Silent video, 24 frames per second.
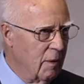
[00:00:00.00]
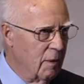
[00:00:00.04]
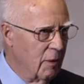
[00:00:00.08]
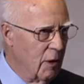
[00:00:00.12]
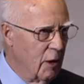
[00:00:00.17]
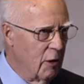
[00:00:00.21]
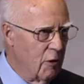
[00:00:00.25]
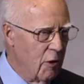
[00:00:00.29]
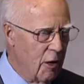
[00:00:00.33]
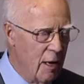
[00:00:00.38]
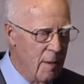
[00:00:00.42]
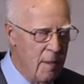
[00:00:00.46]

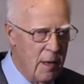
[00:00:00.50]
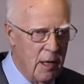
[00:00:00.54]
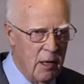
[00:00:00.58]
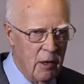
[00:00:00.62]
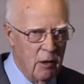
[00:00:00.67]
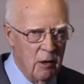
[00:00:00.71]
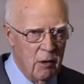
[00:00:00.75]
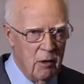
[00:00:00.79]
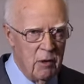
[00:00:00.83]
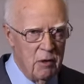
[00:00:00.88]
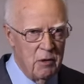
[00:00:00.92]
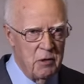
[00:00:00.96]
The
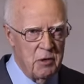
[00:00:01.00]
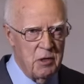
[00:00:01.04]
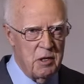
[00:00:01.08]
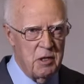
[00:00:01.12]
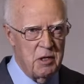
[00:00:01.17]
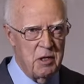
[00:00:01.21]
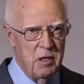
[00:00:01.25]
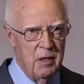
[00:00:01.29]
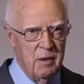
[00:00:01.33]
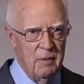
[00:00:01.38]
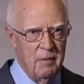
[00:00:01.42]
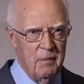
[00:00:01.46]

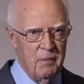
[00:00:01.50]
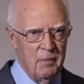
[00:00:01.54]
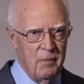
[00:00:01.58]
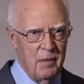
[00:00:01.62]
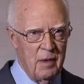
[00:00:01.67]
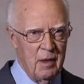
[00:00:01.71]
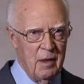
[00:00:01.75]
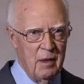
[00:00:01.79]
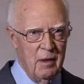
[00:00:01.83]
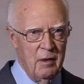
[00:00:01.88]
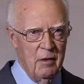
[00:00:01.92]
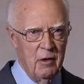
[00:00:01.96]
criminals,
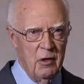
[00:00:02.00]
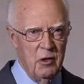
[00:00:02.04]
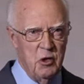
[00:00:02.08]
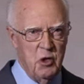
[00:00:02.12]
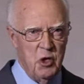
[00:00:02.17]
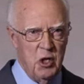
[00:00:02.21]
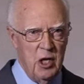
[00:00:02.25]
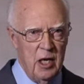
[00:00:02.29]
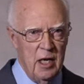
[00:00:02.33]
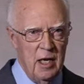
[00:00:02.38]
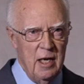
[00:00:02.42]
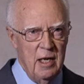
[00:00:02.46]
the
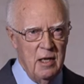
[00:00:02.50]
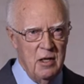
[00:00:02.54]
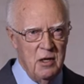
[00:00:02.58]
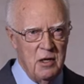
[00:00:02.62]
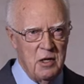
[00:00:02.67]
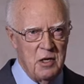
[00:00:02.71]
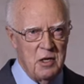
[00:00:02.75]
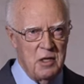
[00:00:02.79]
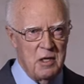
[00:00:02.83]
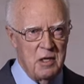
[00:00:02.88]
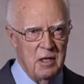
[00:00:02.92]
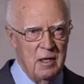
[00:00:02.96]

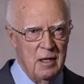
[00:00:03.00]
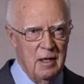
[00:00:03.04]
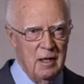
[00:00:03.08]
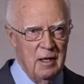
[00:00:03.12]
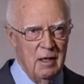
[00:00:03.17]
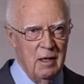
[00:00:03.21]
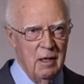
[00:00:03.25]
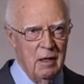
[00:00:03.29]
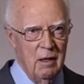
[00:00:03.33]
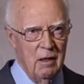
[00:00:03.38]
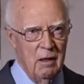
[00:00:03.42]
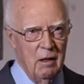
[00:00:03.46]
cheats,
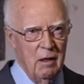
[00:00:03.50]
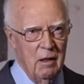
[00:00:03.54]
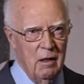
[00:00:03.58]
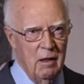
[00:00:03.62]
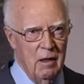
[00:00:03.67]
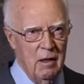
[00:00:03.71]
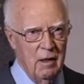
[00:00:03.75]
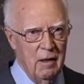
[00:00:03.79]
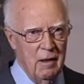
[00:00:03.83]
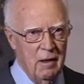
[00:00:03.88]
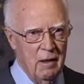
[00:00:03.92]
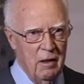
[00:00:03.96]

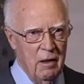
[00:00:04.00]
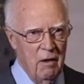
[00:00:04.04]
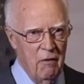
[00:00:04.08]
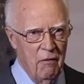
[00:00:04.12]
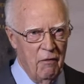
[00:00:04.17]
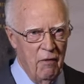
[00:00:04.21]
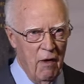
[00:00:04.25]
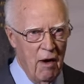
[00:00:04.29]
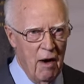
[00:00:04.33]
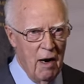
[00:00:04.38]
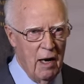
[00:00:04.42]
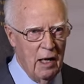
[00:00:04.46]
the
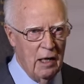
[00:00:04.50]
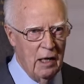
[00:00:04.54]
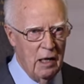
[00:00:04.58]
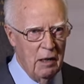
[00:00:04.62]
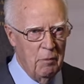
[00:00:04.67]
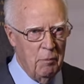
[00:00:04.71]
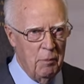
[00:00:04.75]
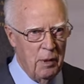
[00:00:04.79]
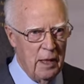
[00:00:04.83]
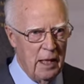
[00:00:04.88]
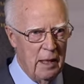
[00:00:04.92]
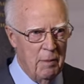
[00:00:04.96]

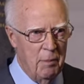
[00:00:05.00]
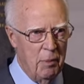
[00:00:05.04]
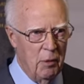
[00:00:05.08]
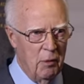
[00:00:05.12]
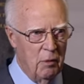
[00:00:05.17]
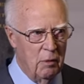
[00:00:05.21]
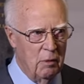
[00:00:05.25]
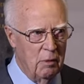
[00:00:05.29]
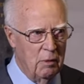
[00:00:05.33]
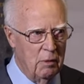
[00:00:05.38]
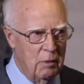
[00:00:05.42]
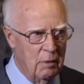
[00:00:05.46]
violent
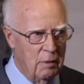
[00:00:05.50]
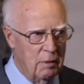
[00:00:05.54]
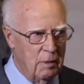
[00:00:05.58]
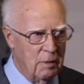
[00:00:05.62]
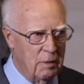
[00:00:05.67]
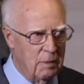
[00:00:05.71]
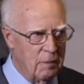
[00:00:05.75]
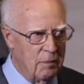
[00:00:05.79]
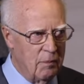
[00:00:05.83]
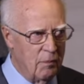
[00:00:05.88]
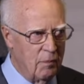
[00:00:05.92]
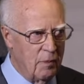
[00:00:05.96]
people.
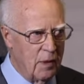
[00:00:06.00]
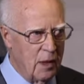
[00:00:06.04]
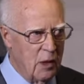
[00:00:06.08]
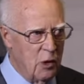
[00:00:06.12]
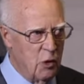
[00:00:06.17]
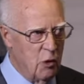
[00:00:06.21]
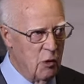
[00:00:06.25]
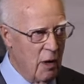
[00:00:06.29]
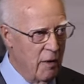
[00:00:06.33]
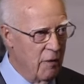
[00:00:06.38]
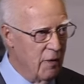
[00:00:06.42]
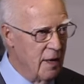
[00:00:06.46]

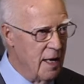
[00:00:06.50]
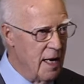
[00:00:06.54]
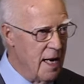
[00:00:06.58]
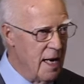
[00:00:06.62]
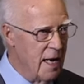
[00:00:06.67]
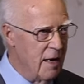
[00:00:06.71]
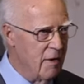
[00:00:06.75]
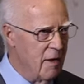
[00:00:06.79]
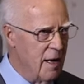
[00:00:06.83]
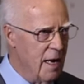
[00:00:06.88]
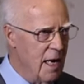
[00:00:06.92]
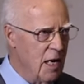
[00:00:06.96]
Do you ever
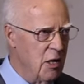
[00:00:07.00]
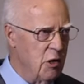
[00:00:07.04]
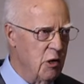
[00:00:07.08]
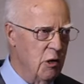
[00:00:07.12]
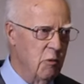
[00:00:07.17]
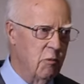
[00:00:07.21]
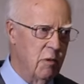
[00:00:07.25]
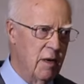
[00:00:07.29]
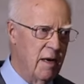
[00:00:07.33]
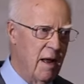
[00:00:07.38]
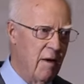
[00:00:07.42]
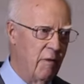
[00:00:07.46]
hear that?
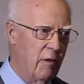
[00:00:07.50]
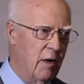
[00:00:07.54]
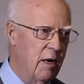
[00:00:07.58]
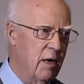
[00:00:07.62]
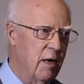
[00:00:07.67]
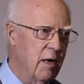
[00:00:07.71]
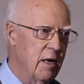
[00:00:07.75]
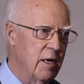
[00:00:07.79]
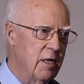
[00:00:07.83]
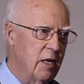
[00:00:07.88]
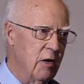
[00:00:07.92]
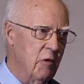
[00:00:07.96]
You would never
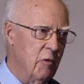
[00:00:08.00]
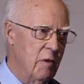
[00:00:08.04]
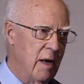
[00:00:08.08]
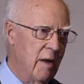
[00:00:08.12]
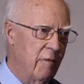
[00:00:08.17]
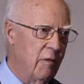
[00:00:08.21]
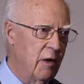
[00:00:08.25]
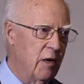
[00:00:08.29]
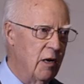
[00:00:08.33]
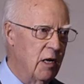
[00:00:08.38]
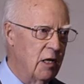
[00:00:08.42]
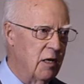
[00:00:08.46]
heard it. You
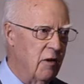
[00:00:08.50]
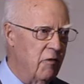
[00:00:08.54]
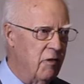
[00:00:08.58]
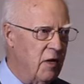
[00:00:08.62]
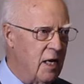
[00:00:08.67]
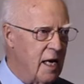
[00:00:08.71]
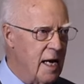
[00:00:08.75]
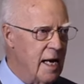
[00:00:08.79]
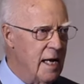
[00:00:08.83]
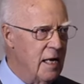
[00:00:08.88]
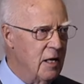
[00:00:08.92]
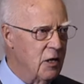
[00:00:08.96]
never heard of the
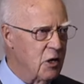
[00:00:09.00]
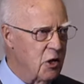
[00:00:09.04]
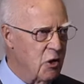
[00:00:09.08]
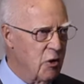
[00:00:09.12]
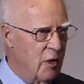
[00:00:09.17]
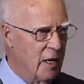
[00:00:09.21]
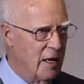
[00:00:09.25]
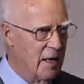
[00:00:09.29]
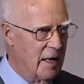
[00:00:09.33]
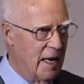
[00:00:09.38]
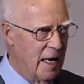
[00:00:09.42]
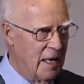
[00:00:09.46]
kings
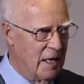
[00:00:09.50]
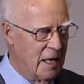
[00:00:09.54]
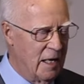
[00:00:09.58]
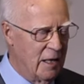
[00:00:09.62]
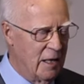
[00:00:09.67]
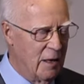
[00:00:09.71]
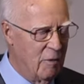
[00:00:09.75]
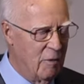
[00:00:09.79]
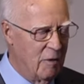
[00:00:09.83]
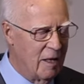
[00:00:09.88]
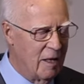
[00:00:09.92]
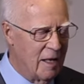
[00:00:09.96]
doing that, I
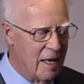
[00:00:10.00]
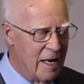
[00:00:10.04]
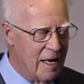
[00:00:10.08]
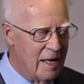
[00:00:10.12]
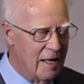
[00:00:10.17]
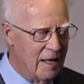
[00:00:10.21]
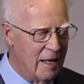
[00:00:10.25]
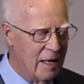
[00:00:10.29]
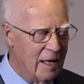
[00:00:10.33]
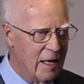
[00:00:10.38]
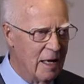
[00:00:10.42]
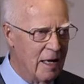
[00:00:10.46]
don't
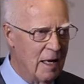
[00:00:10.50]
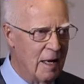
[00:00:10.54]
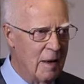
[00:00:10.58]
think.